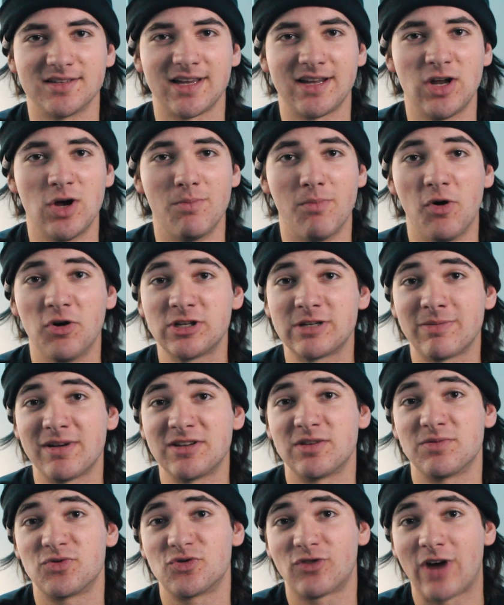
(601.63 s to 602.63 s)
I know most of my
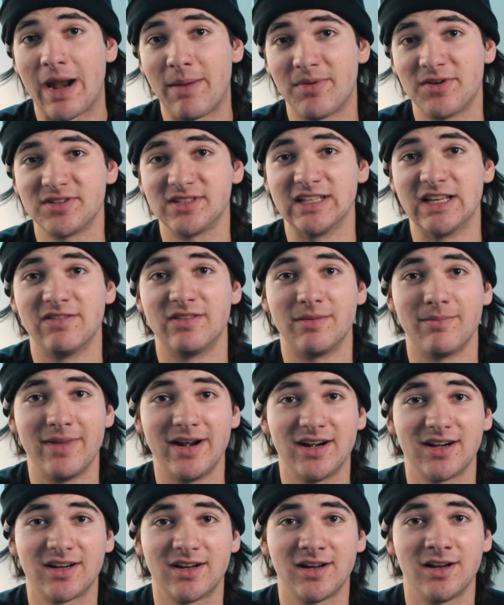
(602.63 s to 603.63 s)
subscribers live in
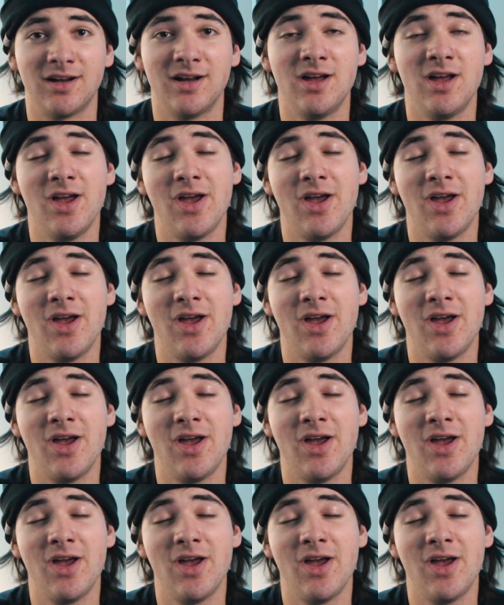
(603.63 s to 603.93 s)
America.